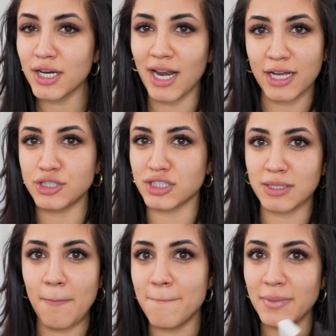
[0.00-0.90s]
and I could
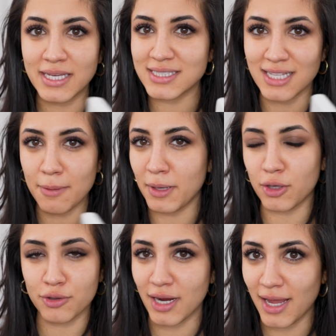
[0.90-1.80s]
just mix them
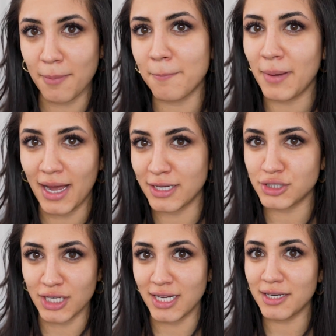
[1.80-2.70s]
and create my
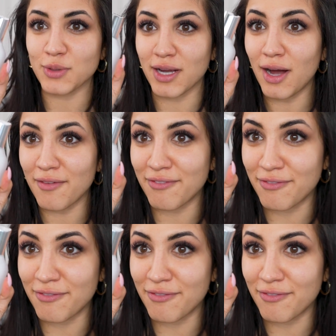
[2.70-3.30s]
shade. So I got a